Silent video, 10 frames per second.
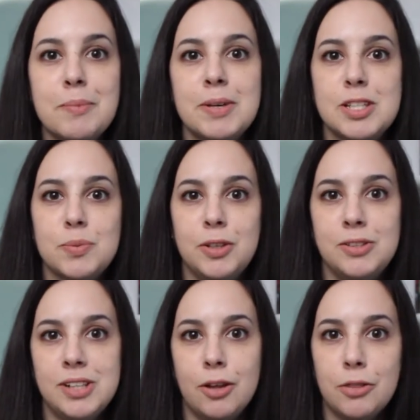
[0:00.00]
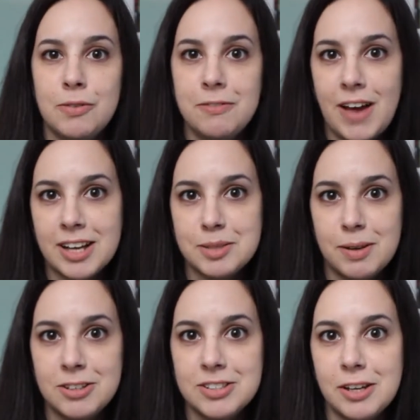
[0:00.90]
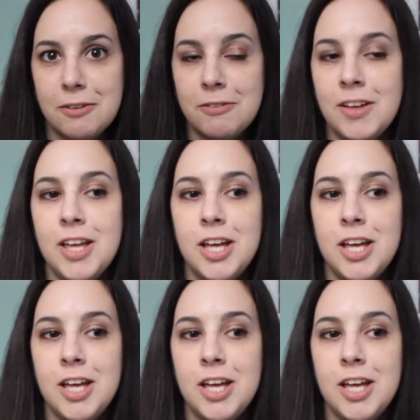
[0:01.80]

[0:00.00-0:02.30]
but it's when you tell 3 facts about yourself.